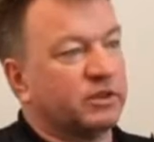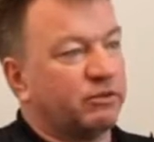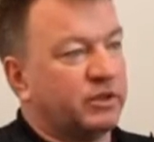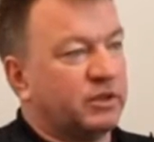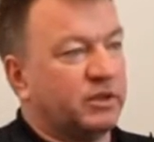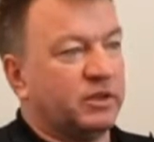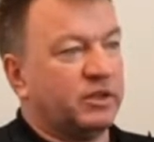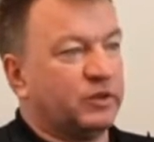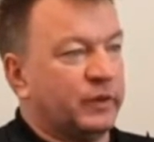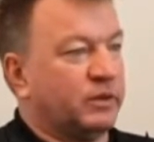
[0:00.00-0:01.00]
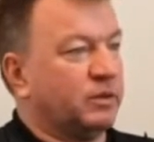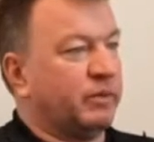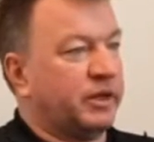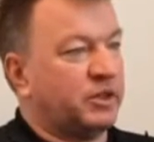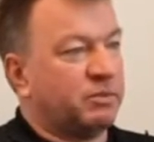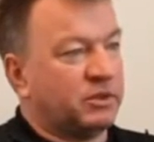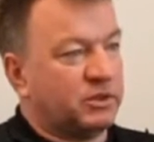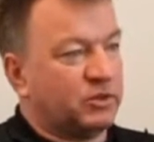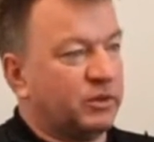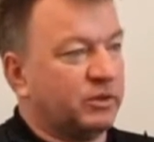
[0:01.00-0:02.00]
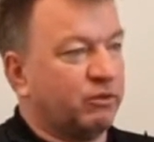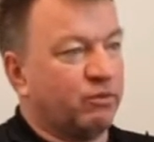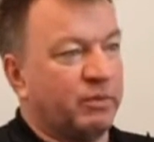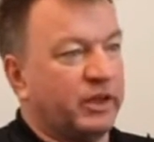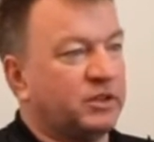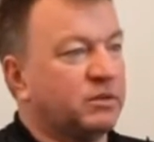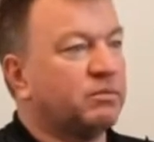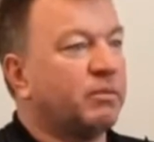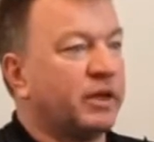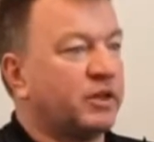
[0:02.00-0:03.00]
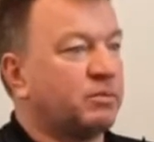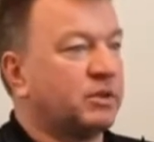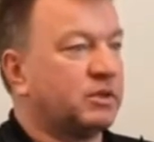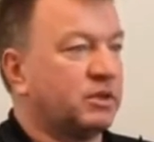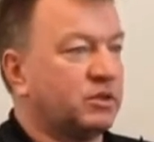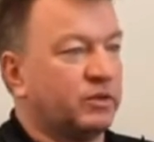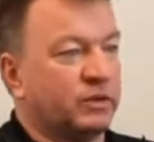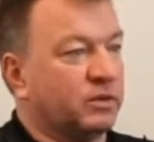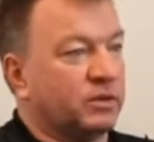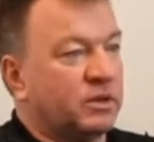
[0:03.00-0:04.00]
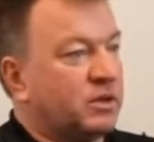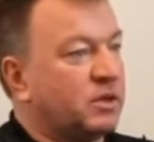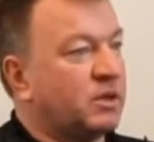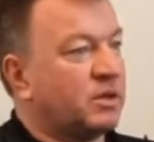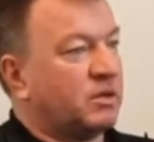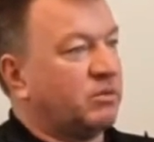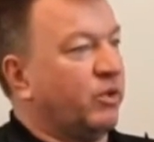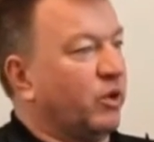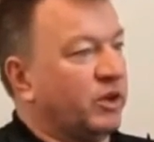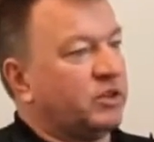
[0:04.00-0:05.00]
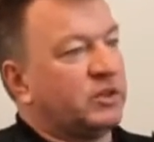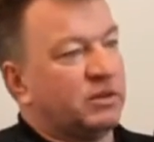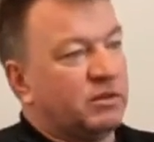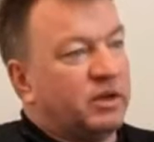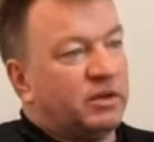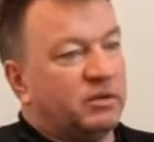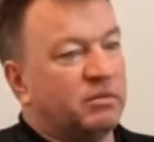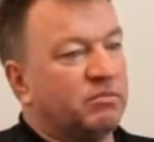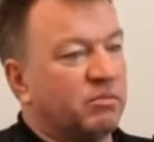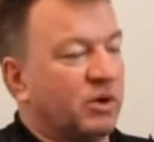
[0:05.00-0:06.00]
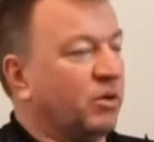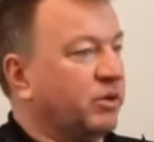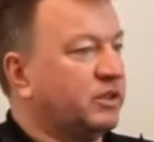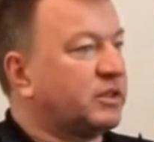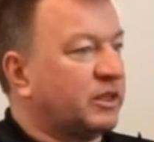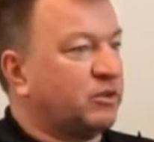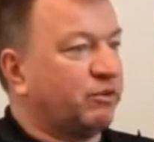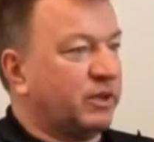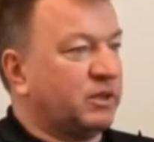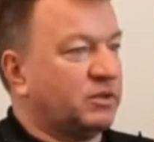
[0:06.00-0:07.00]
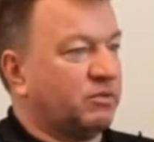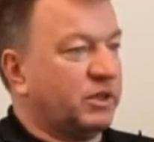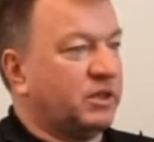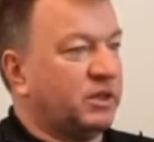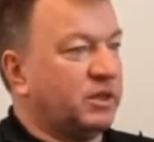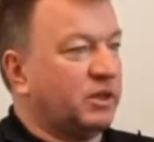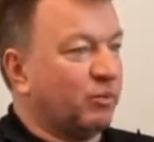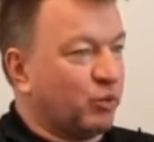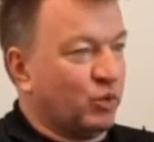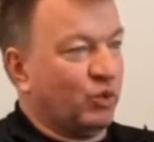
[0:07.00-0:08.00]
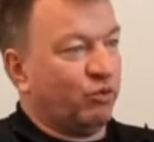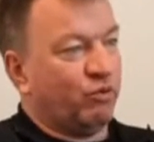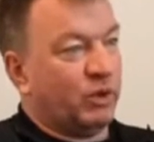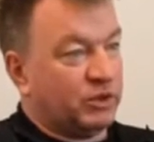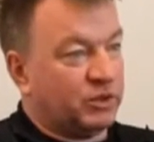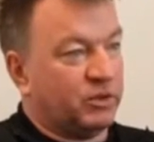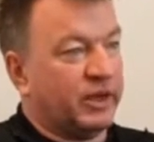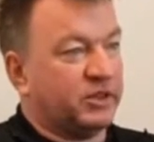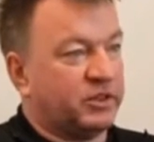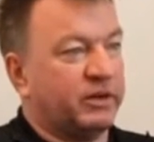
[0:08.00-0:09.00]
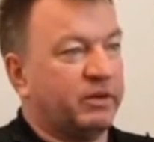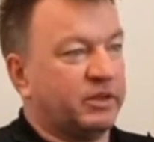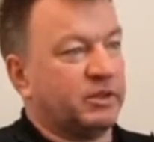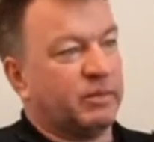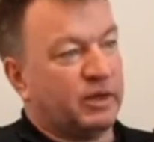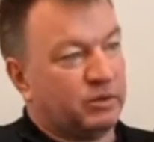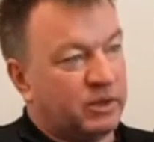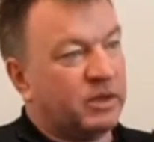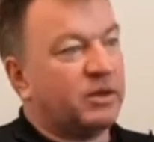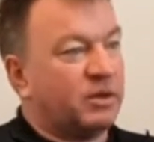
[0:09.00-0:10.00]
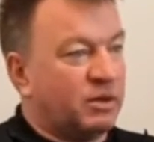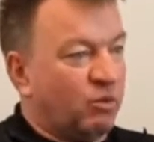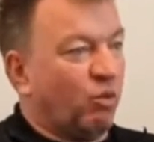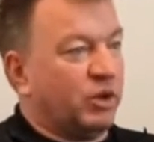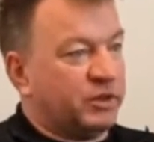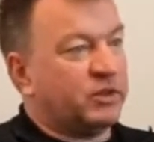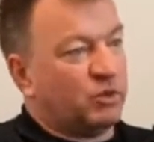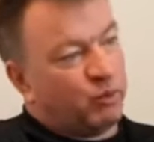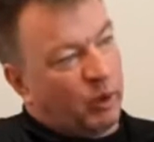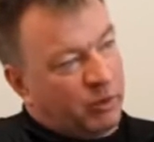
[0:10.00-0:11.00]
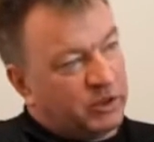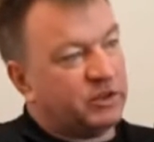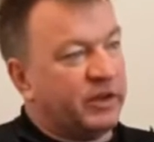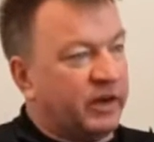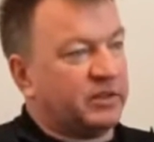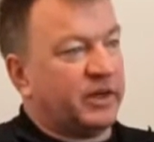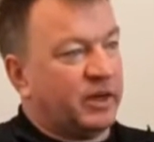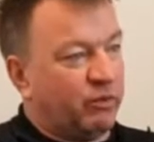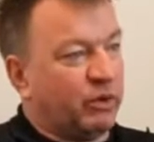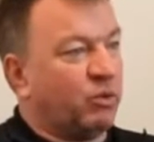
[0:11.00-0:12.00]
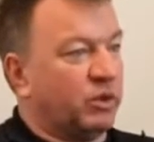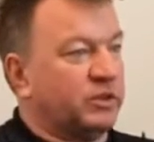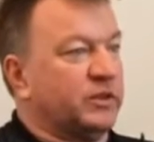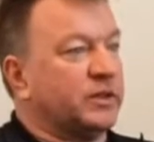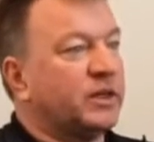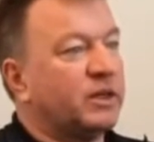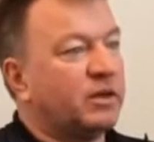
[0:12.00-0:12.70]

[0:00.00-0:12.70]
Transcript: I think the internal management, the internal information management and internal knowledge and all these kinds of things really improve once you get serious about wanting to publish data every quarter.